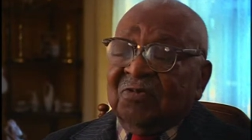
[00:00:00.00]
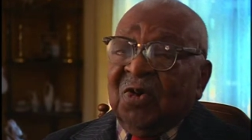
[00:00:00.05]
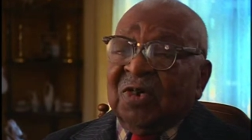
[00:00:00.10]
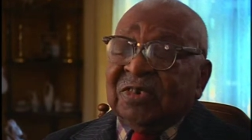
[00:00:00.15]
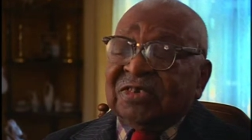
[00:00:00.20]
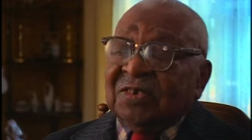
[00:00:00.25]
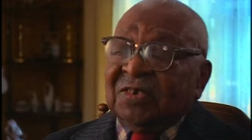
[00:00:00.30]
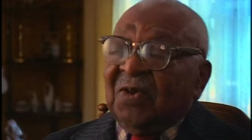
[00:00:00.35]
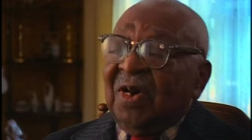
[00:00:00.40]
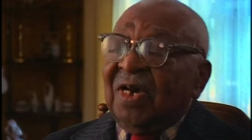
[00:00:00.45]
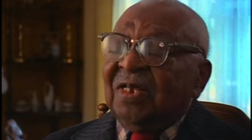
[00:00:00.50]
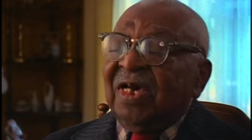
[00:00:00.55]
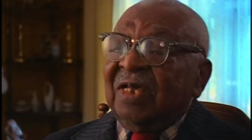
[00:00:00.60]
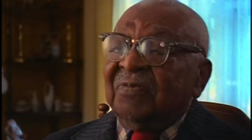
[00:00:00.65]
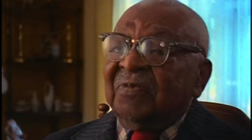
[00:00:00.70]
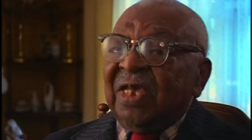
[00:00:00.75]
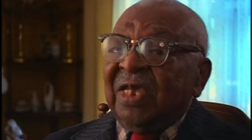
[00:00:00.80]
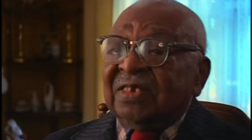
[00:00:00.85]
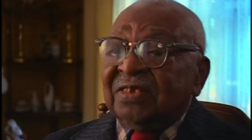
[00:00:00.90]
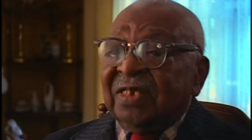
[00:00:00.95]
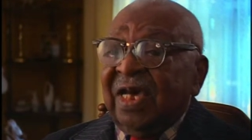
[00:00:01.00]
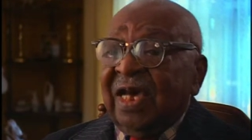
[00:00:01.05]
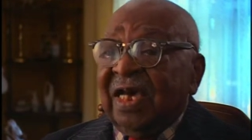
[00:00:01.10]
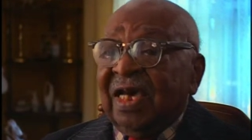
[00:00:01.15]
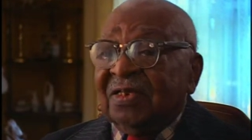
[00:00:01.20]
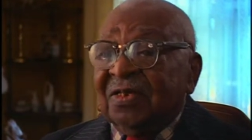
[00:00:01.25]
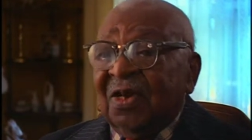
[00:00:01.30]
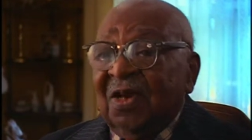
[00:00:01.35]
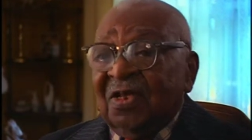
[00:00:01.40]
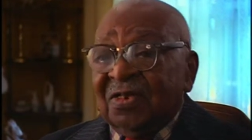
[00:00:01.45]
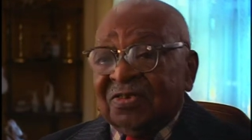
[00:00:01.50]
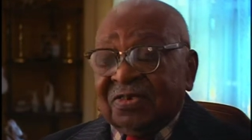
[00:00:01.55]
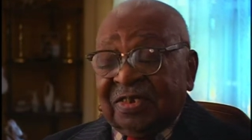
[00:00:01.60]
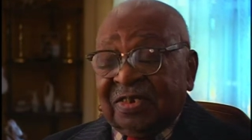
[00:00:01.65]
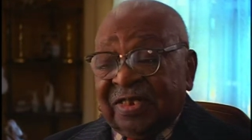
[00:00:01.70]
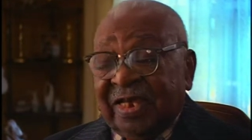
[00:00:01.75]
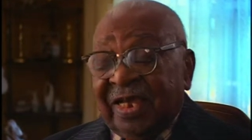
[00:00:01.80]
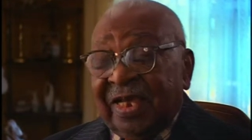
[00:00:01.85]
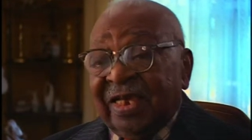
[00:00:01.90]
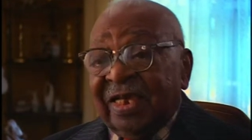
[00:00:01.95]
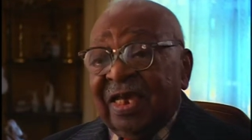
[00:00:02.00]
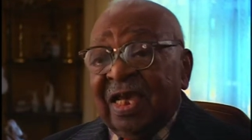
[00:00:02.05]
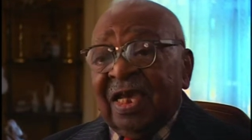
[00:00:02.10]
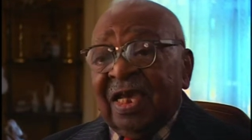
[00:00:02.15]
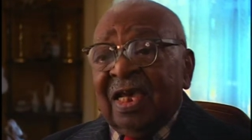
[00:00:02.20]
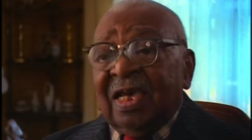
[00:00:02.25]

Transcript: once in a while I'd make nine dollars a day.